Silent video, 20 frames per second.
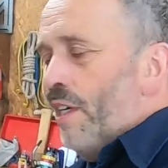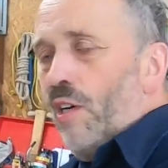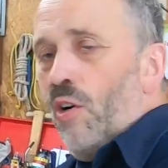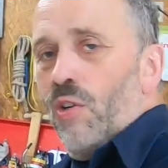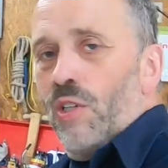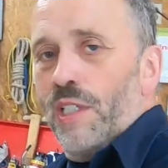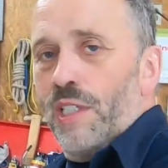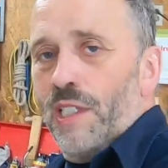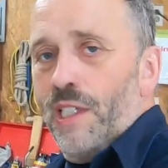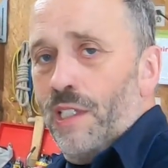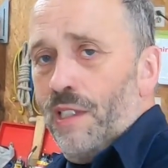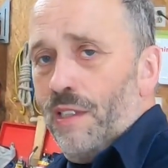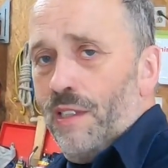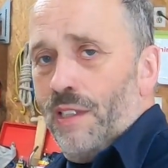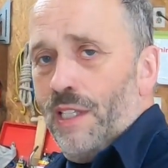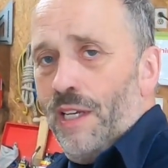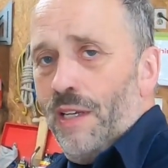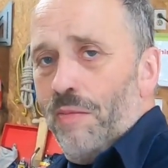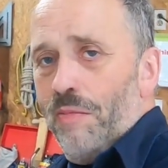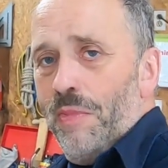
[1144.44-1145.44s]
Only
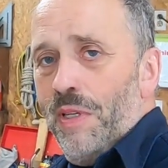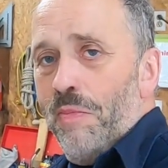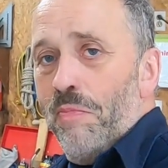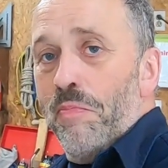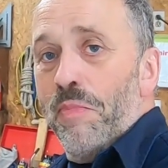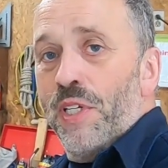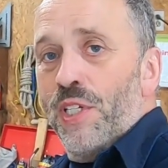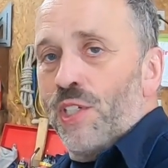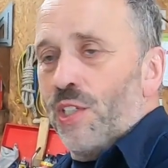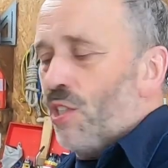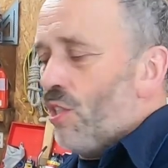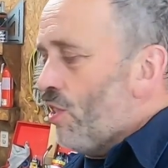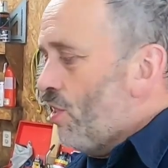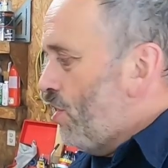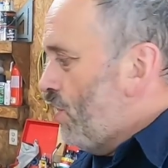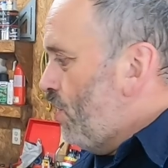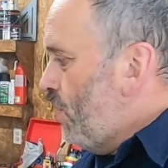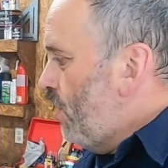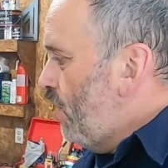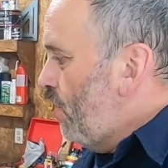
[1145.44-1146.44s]
did take me
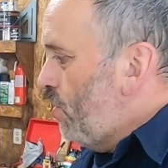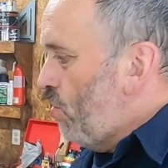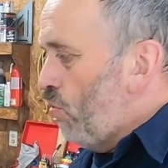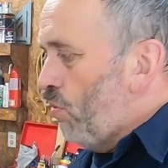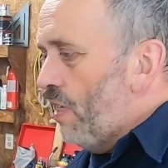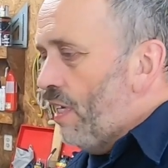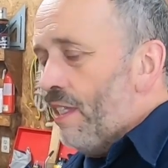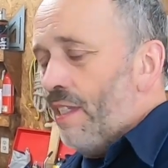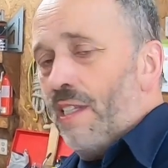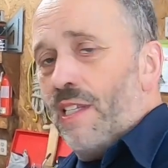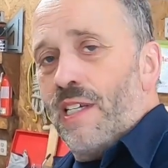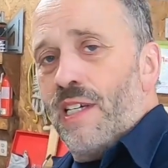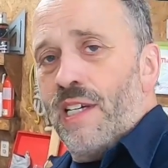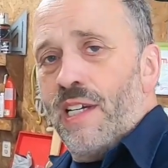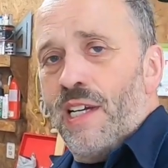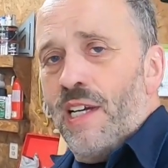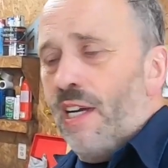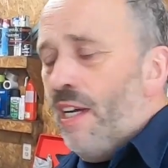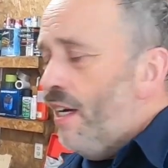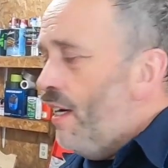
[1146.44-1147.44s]
minutes to get
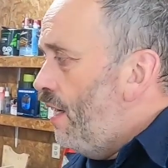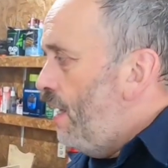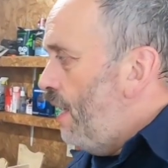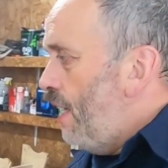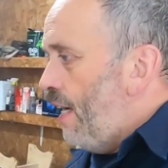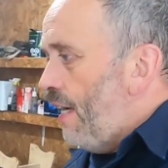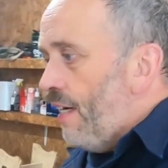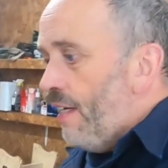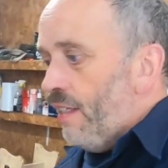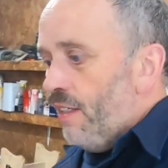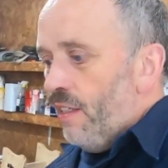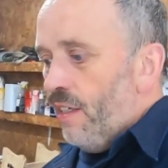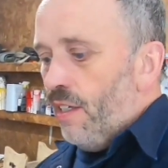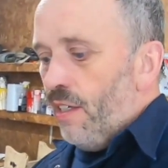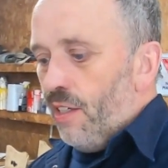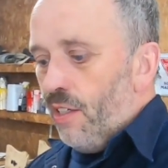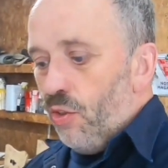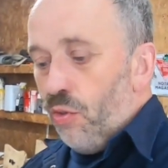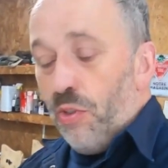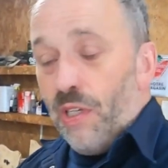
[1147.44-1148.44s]

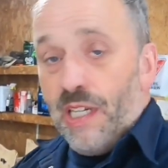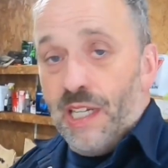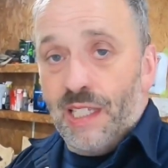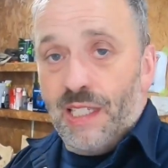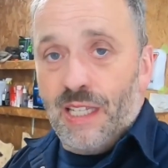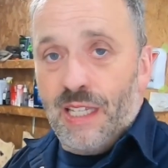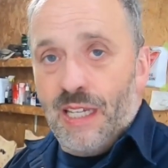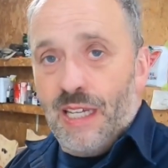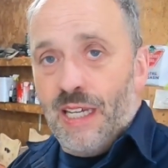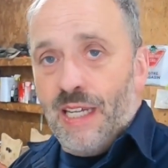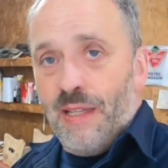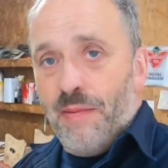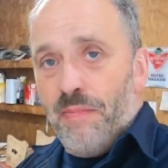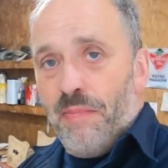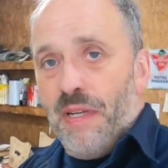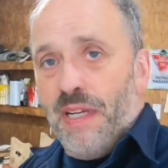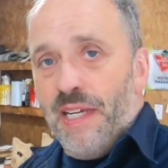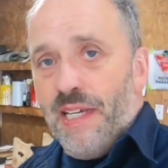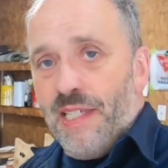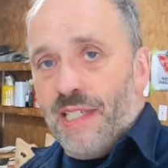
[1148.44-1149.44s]
it in
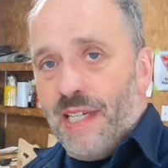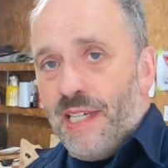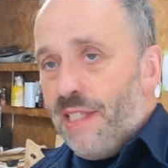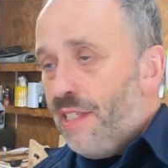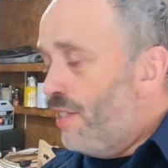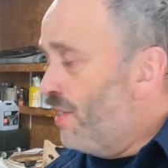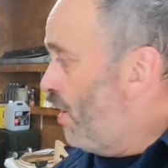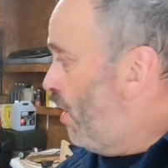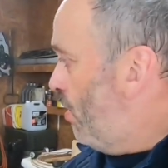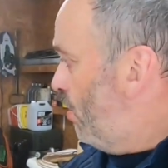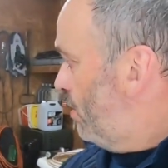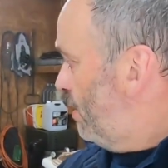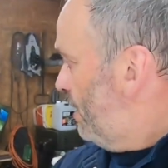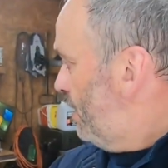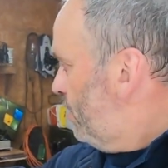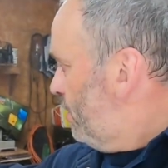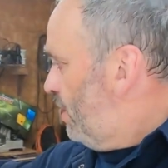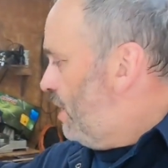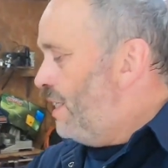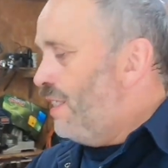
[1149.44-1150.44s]
place, installed,
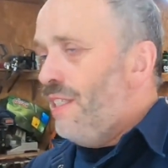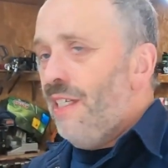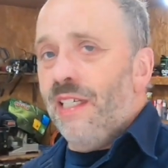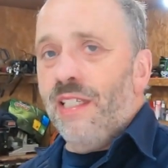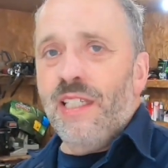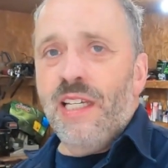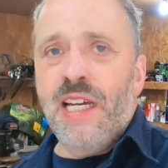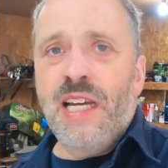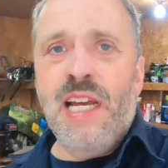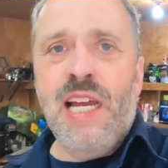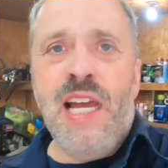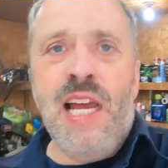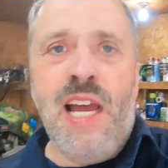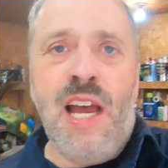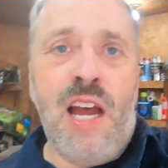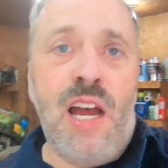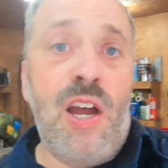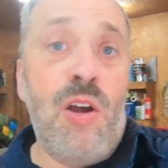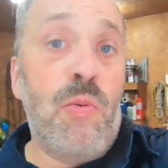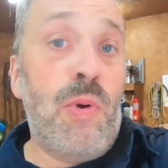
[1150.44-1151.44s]
connected.
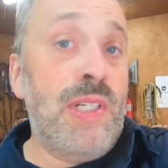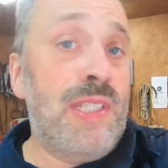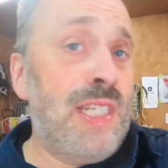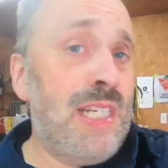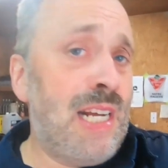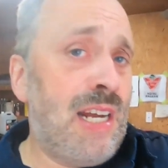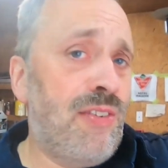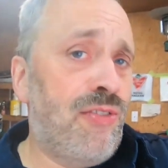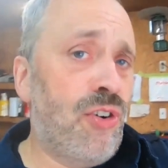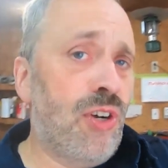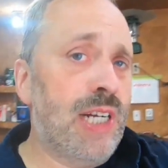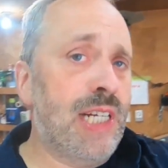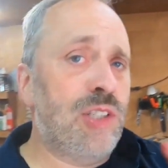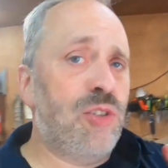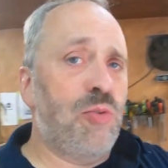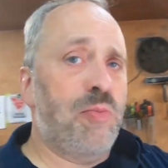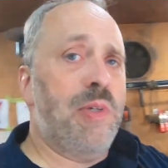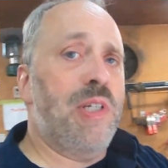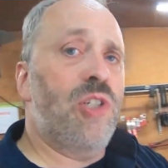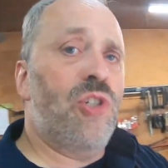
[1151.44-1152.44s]
One thing I forget
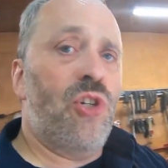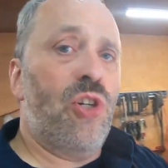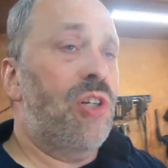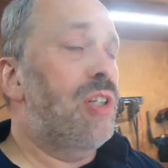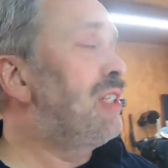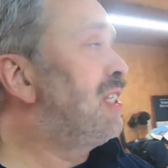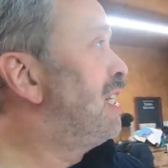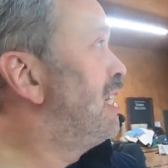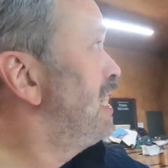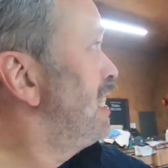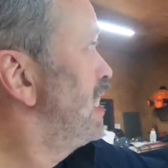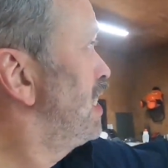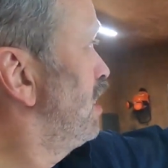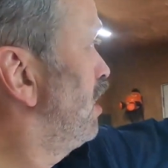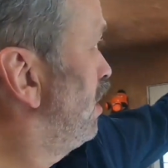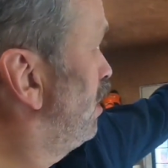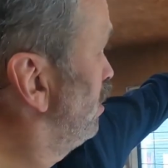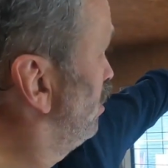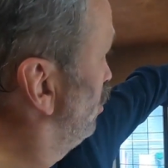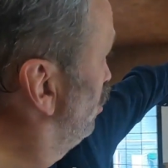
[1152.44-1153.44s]
to mention is,
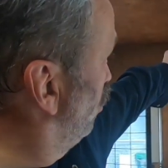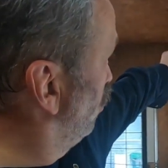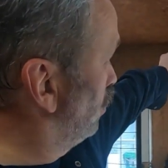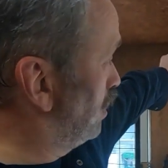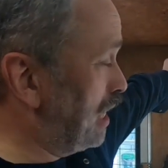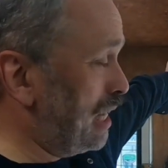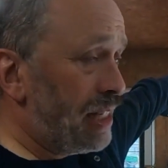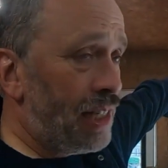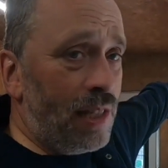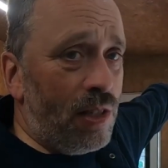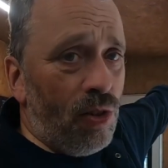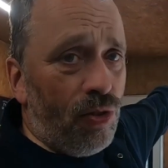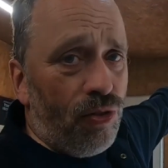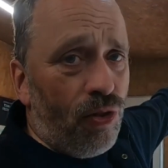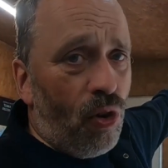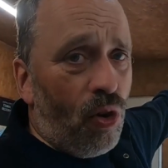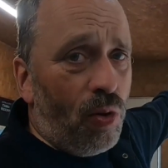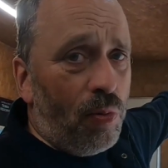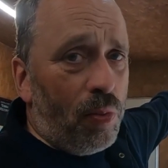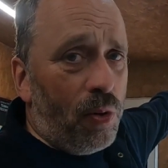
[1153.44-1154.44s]
you know, that's the
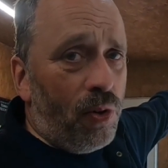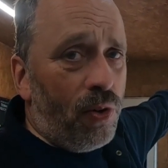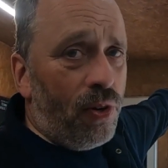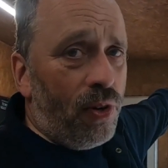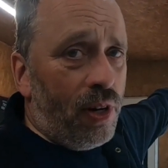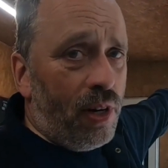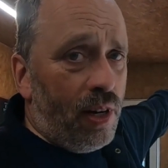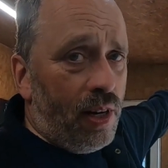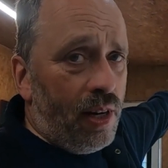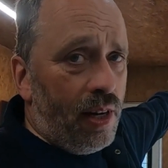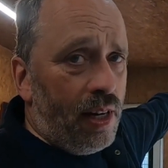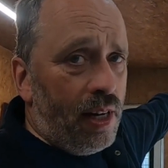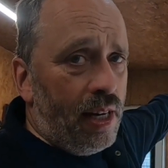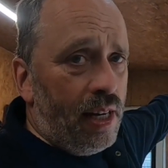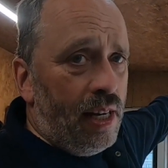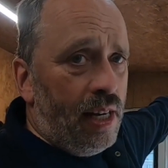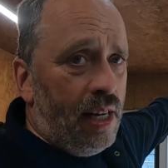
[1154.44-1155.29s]
former